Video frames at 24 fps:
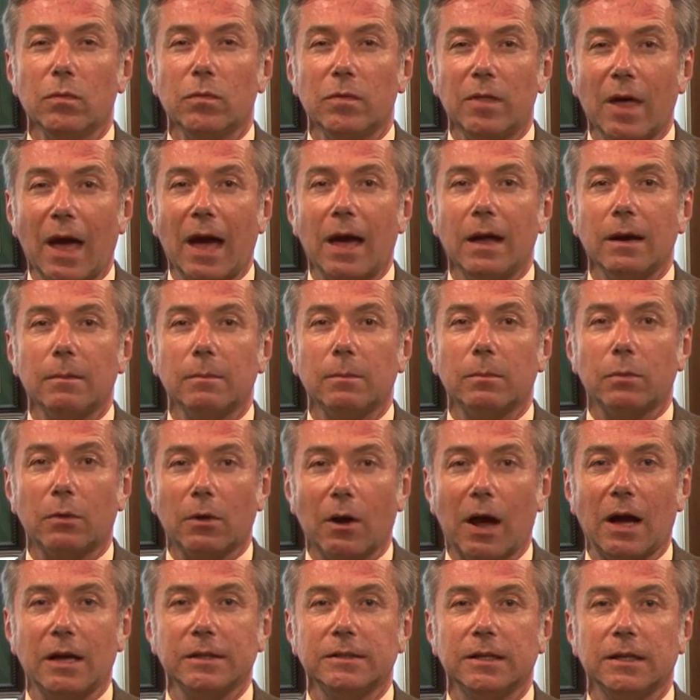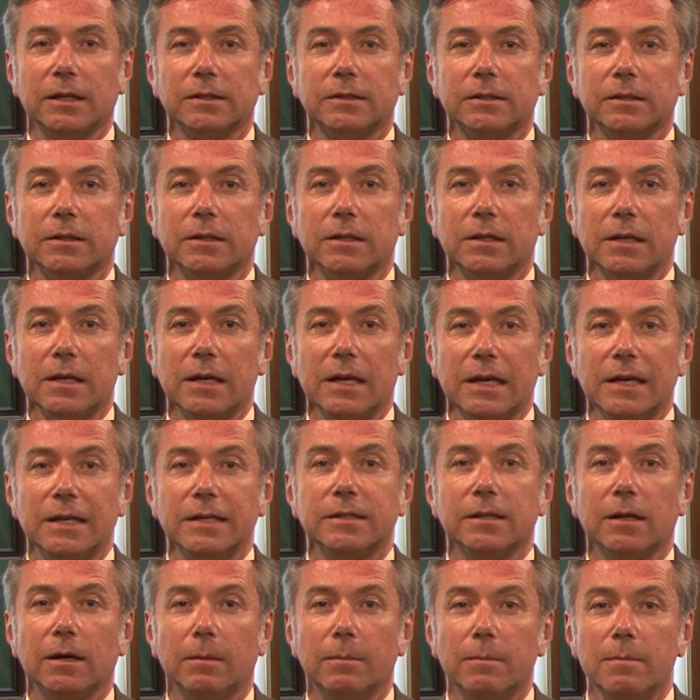That process
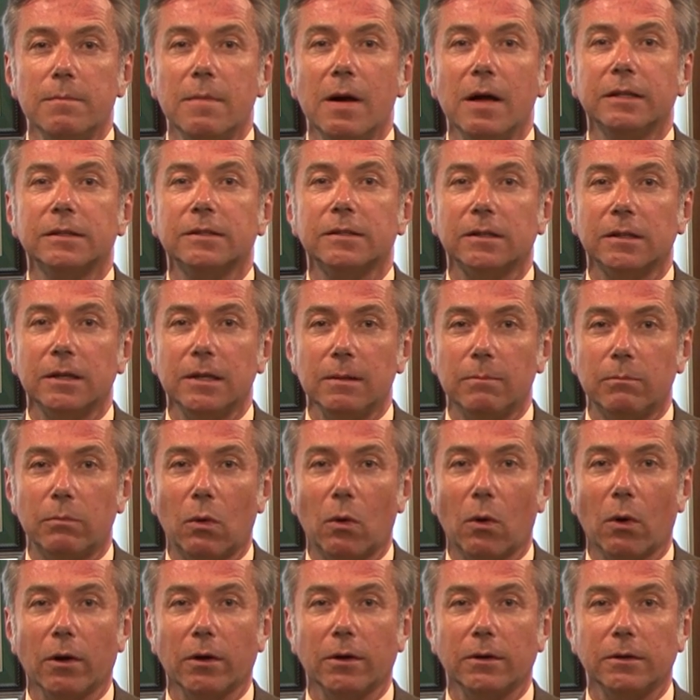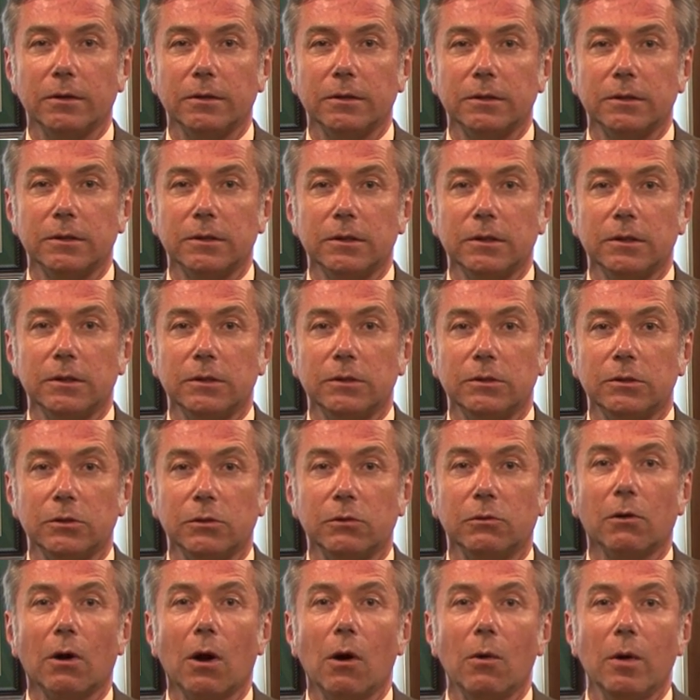is immensely important to
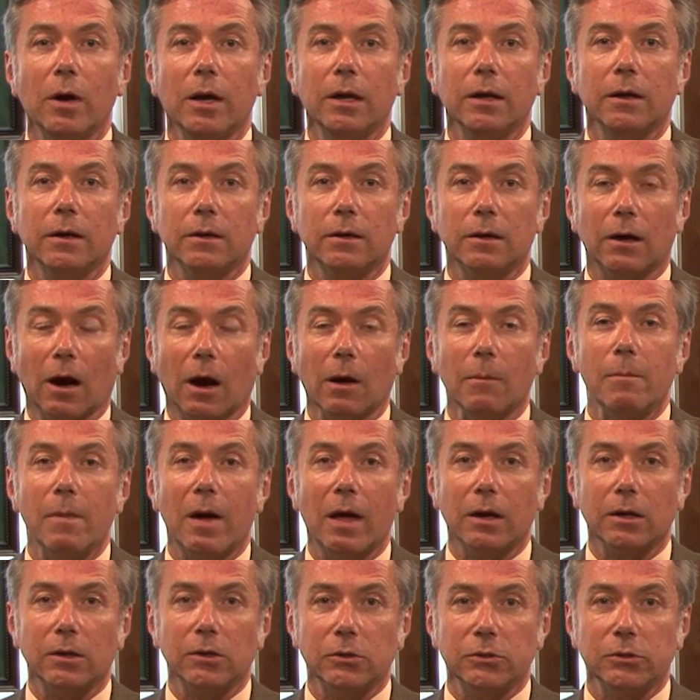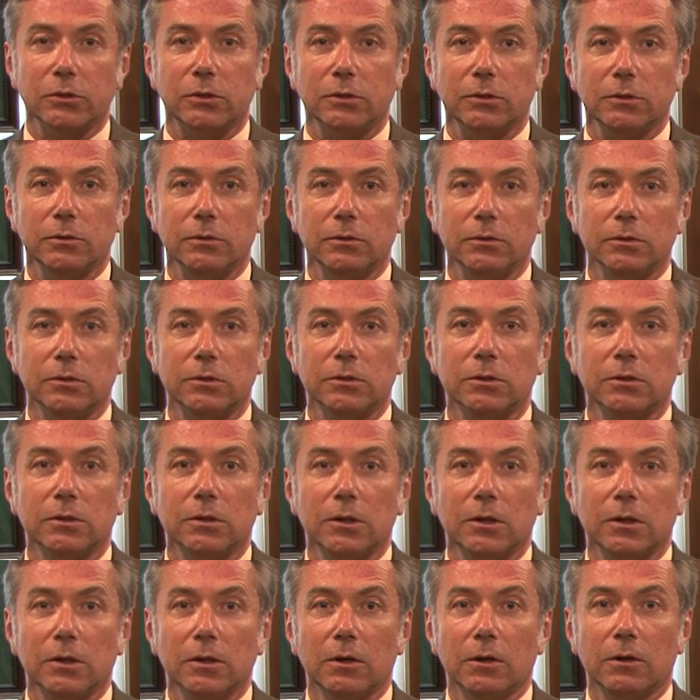growing our medical students
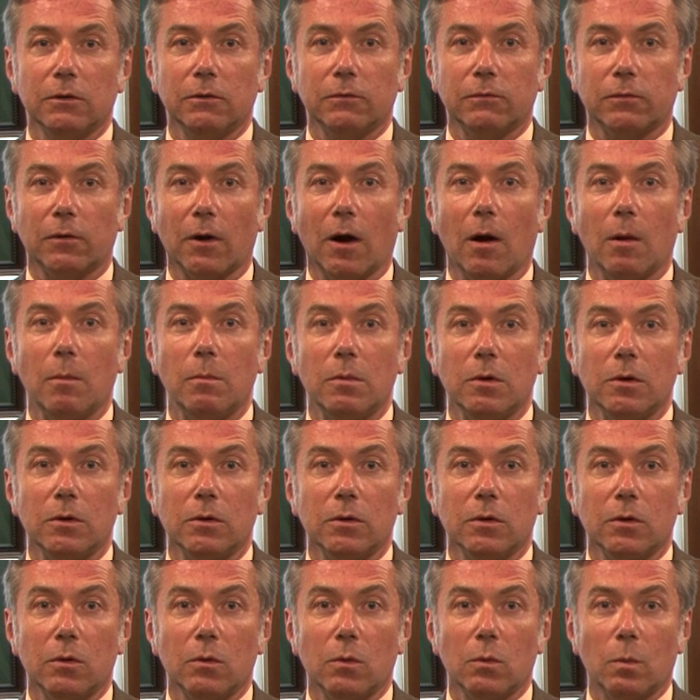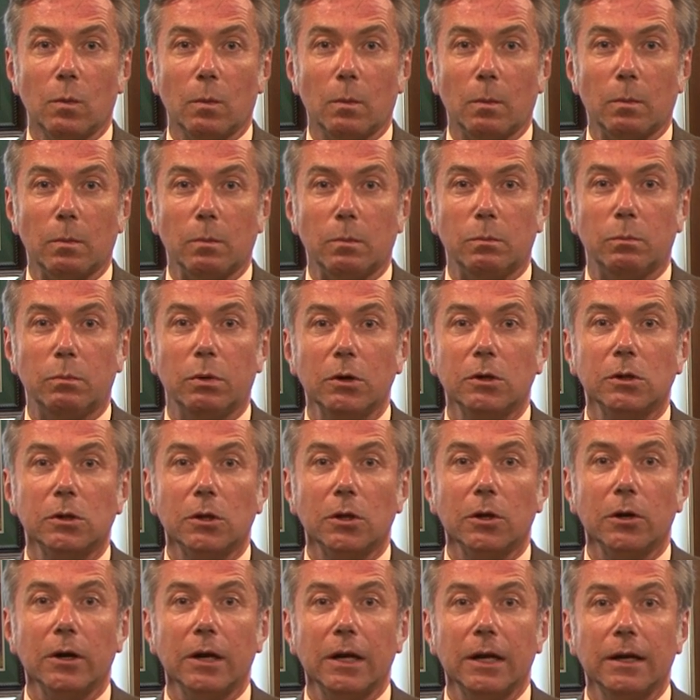from book
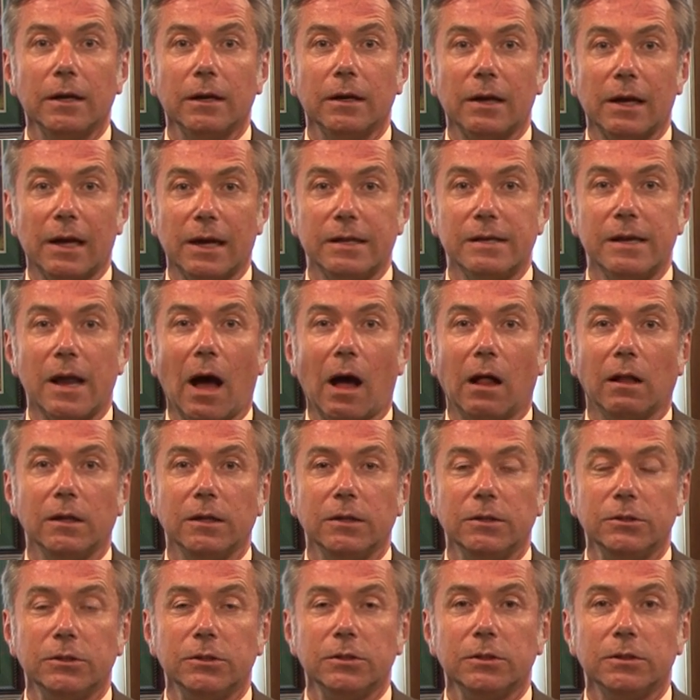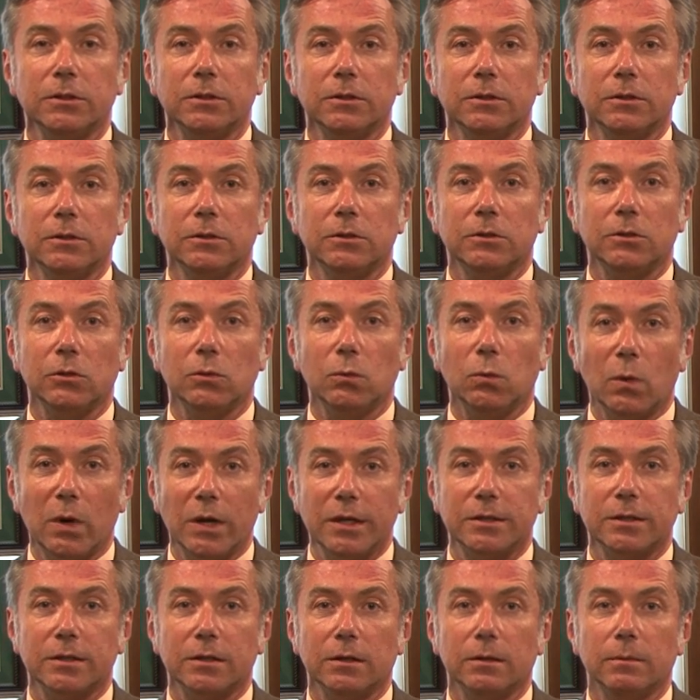learning and knowledge to
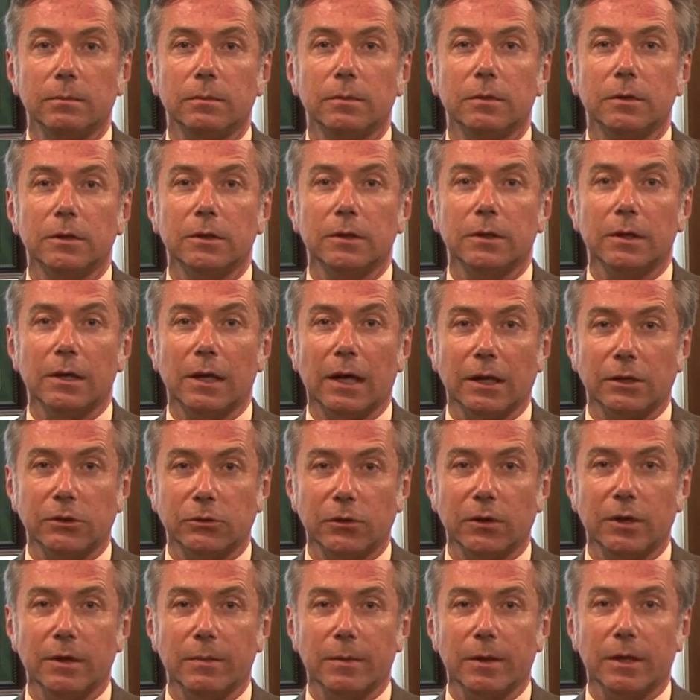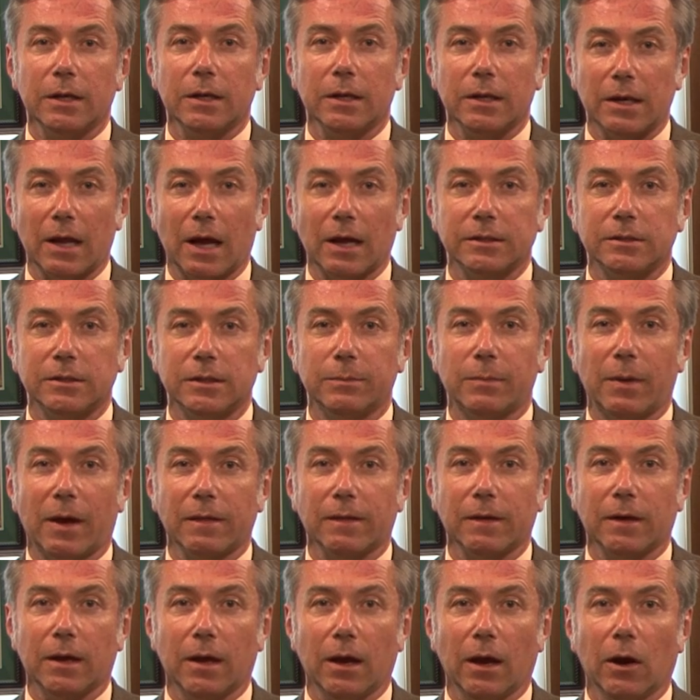wisdom and treatment in
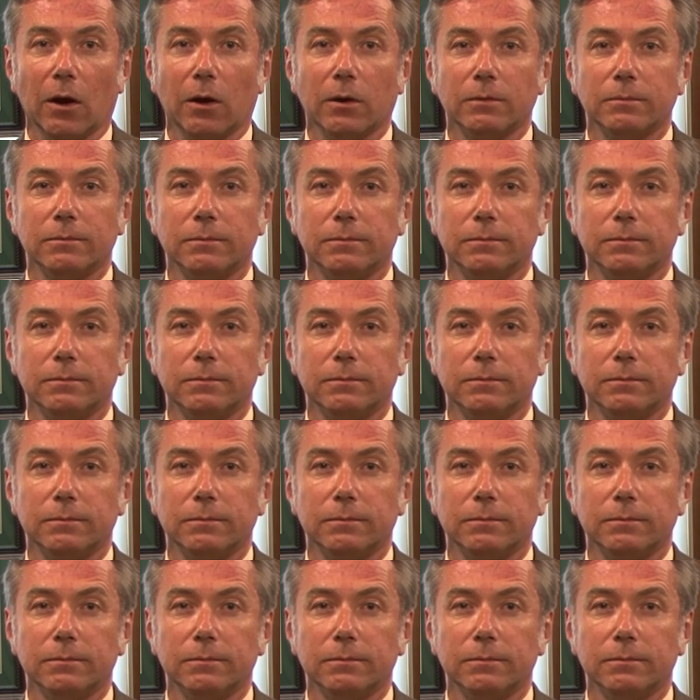osteopathic care.